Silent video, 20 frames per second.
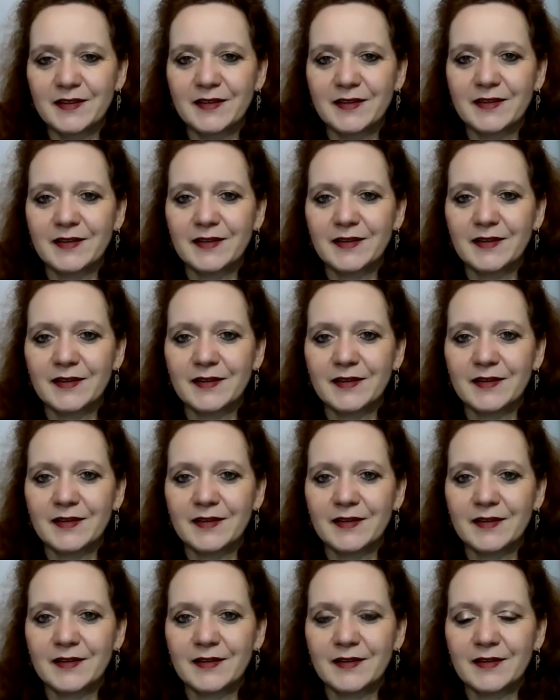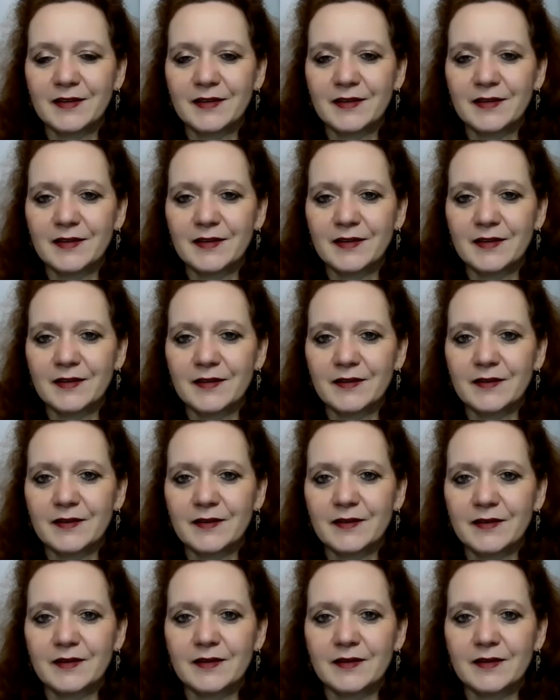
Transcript: (no one is talking)